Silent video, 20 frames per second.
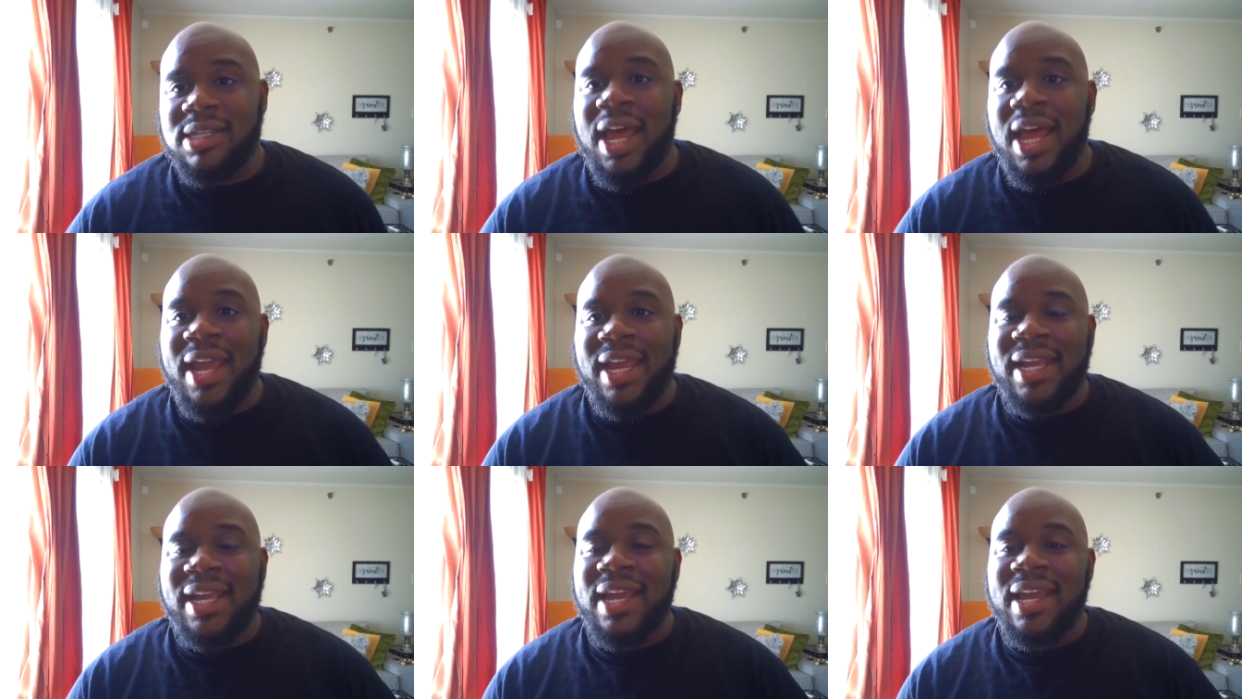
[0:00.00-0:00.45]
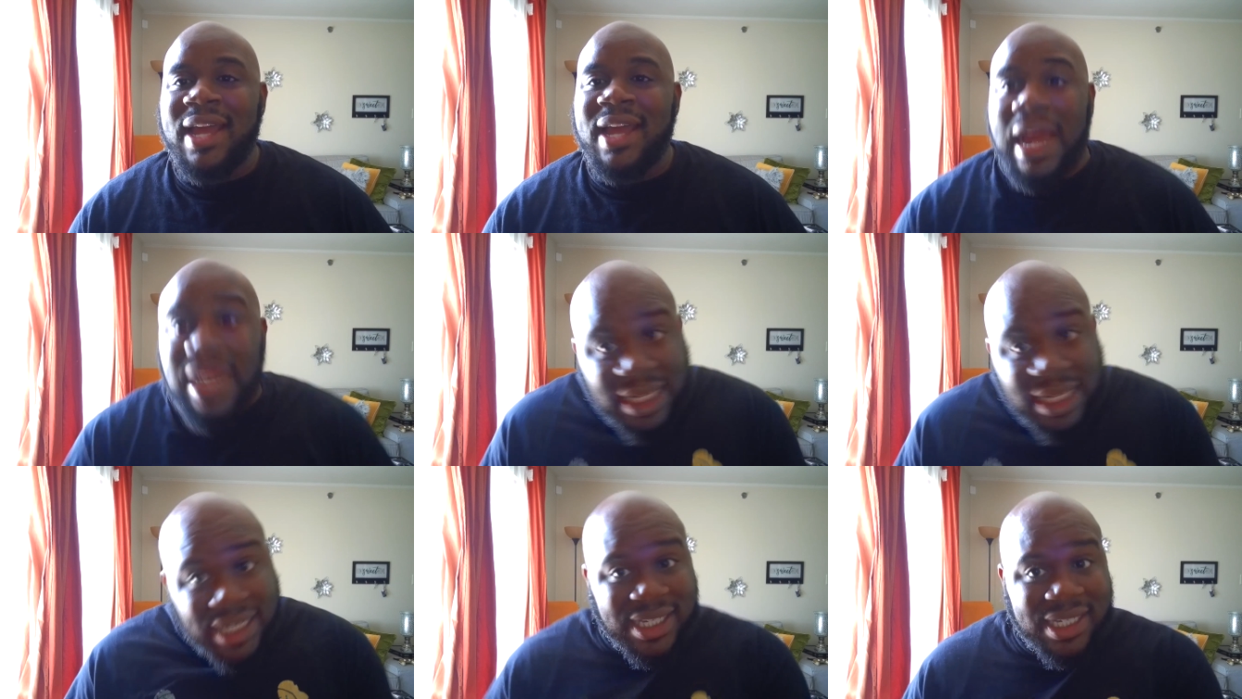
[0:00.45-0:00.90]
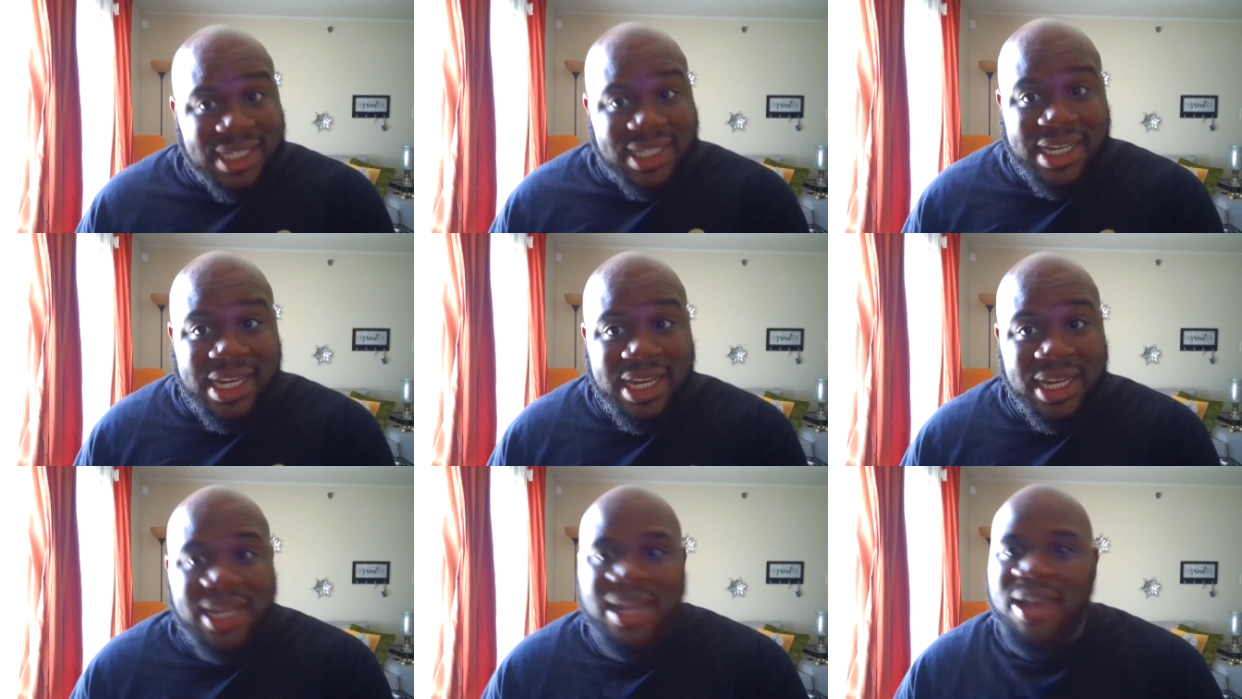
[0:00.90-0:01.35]
Like, I need to
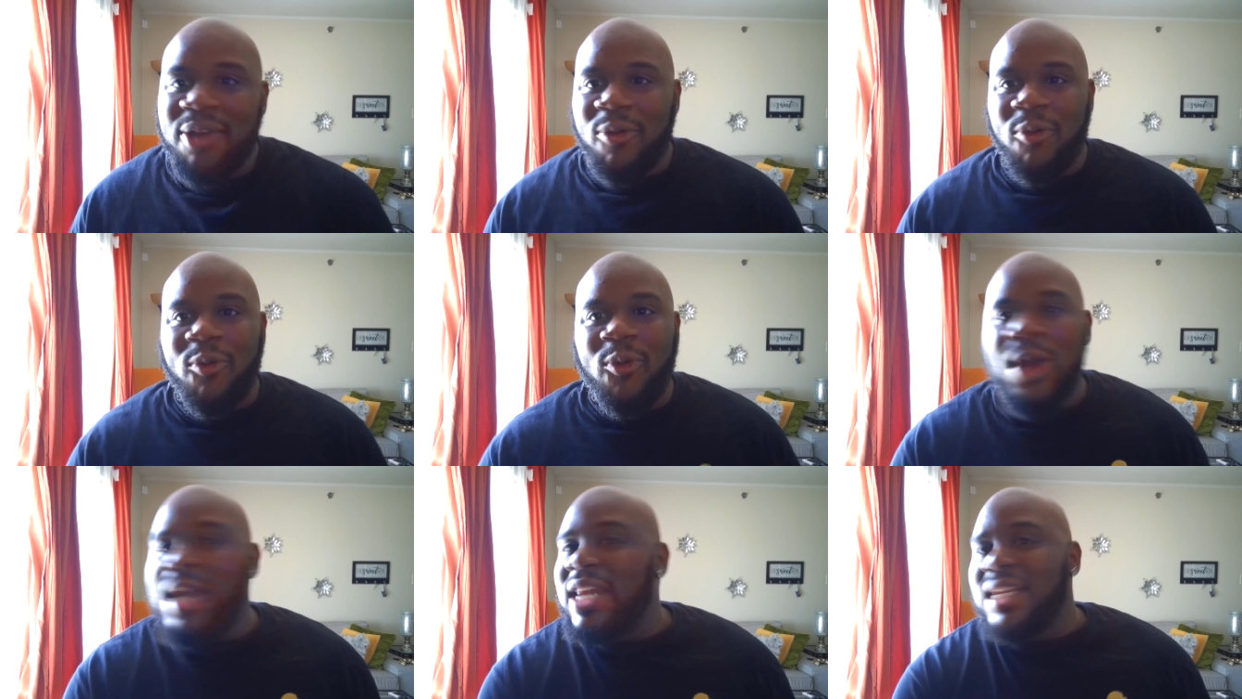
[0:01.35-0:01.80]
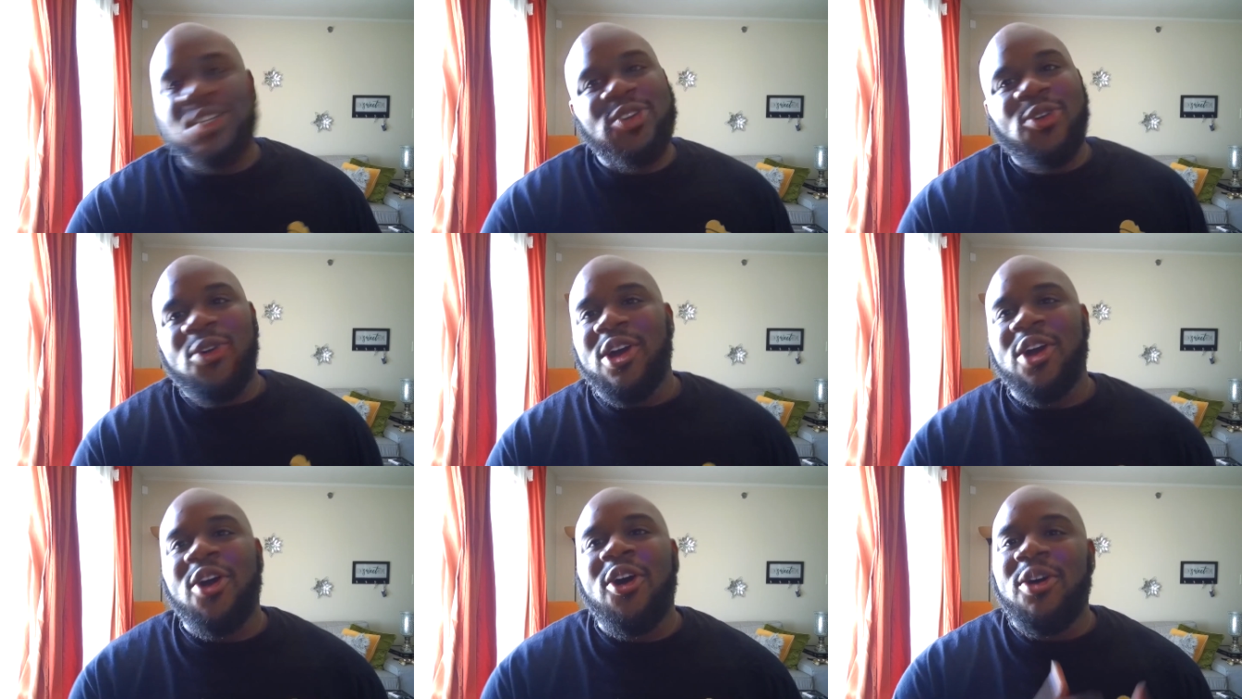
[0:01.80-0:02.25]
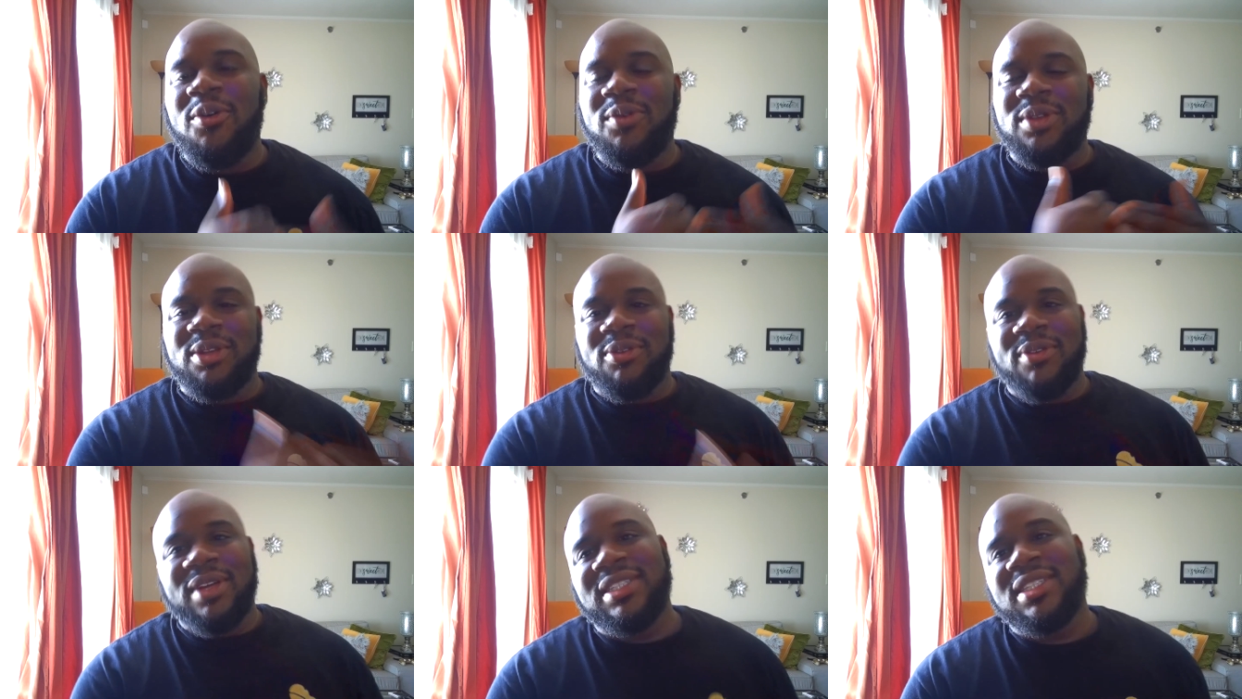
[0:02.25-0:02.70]
see what is going on with
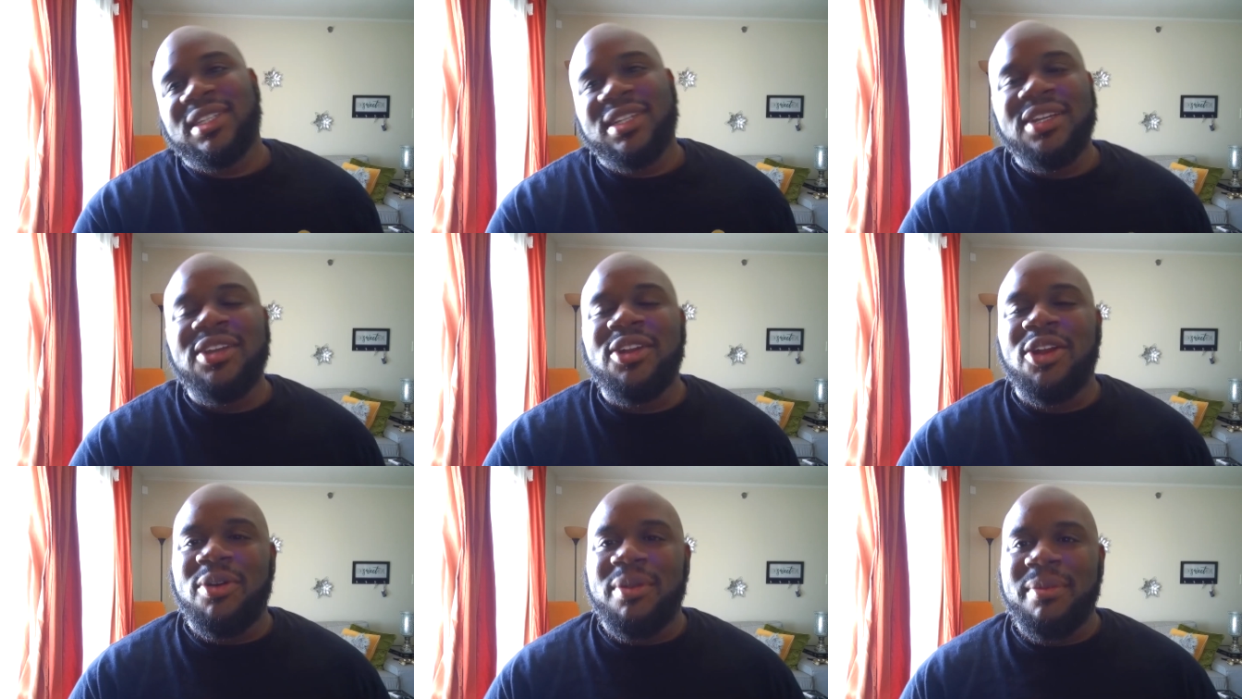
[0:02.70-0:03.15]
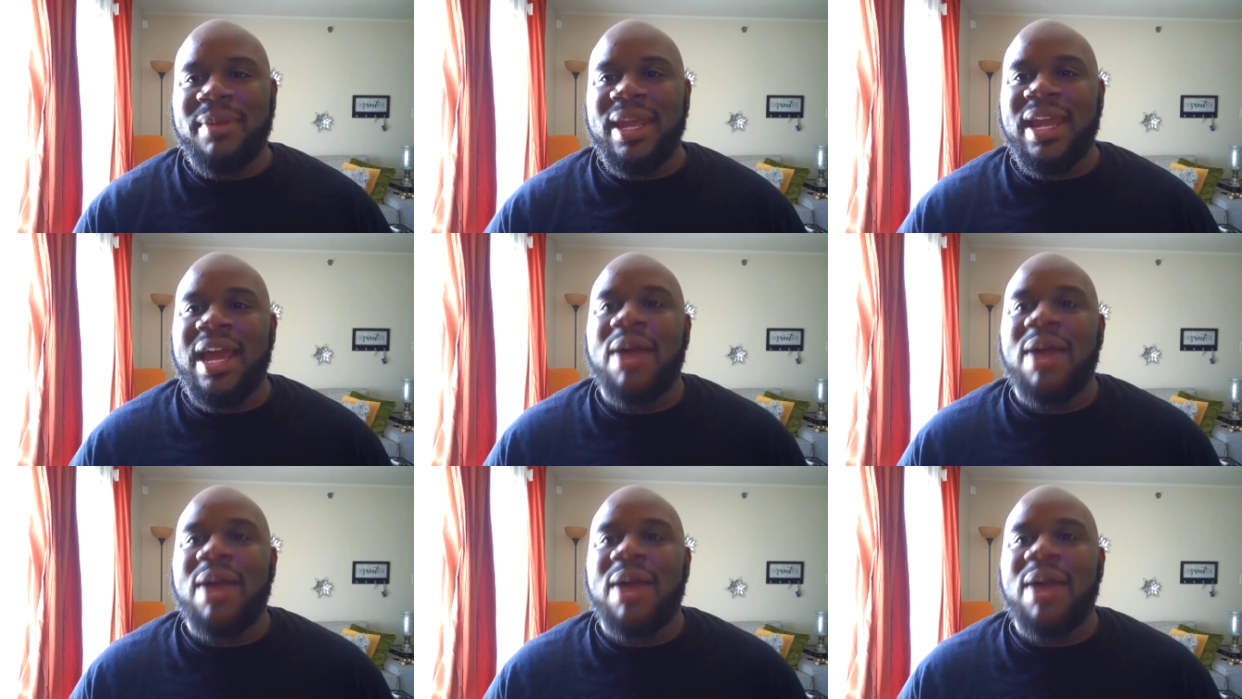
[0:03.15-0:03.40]
the rest of, you know what I mean?